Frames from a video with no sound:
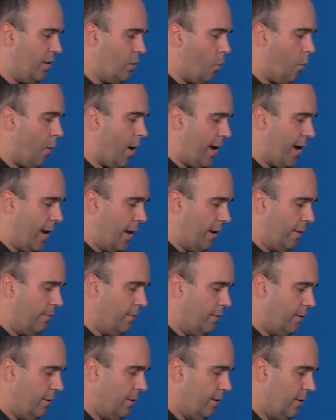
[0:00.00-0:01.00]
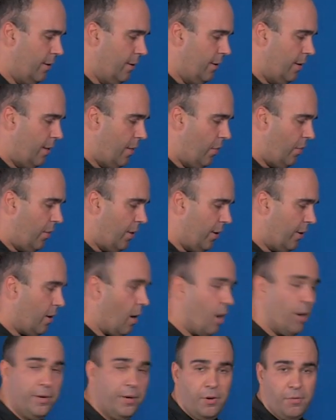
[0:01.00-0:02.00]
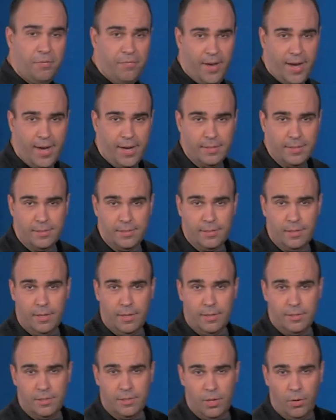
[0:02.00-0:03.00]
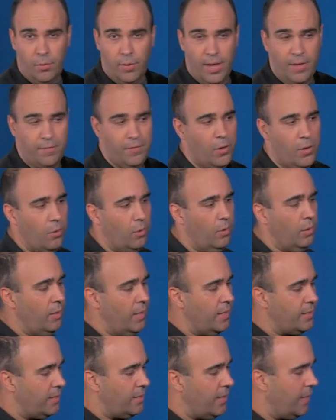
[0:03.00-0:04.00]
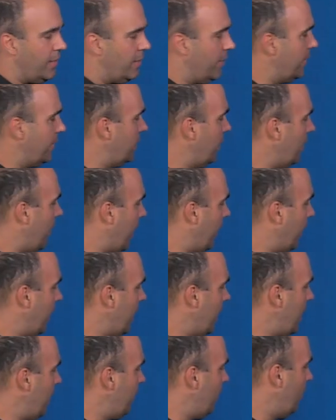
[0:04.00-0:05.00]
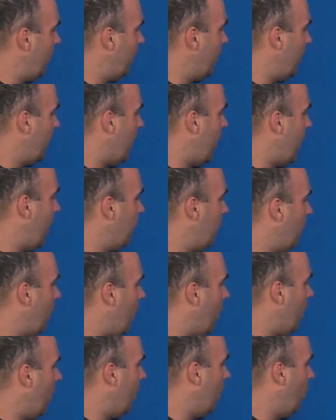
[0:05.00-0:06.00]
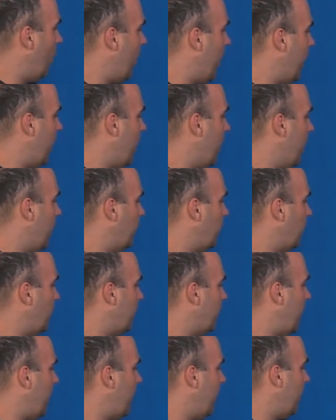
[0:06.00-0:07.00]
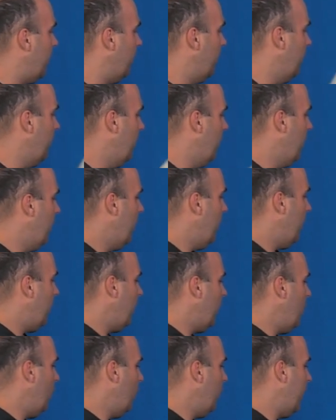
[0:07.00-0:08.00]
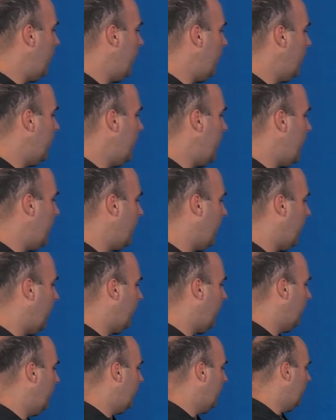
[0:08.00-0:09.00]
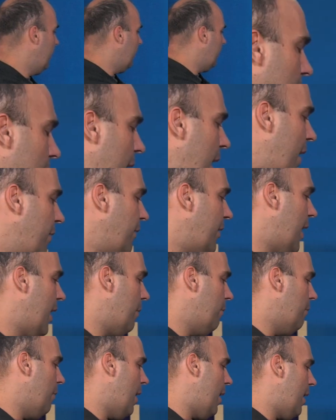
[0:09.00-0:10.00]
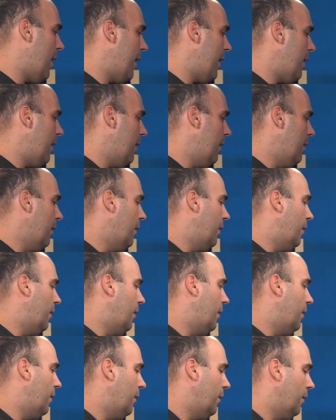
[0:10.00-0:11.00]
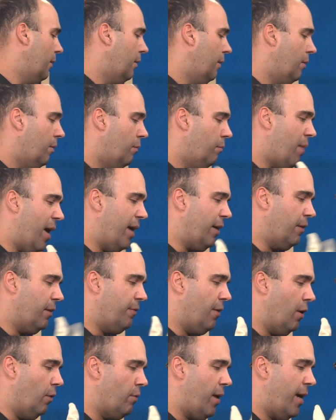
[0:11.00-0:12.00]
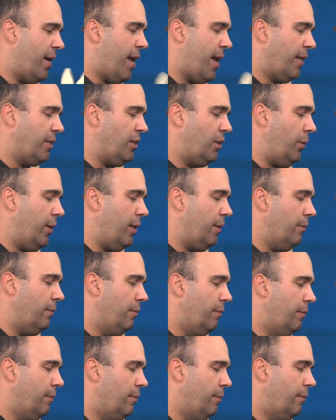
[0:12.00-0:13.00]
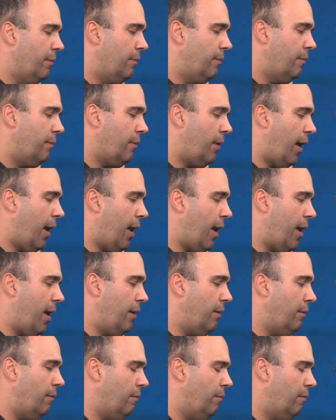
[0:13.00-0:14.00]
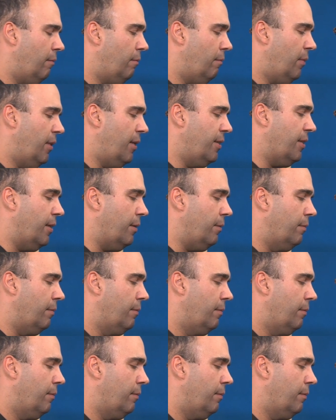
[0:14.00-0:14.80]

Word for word: quiet. There are no fans. So if you're listening to this light, even if it's up all the way at one hundred percent here, you will hear nothing. I've got my microphone right next to it. And listen,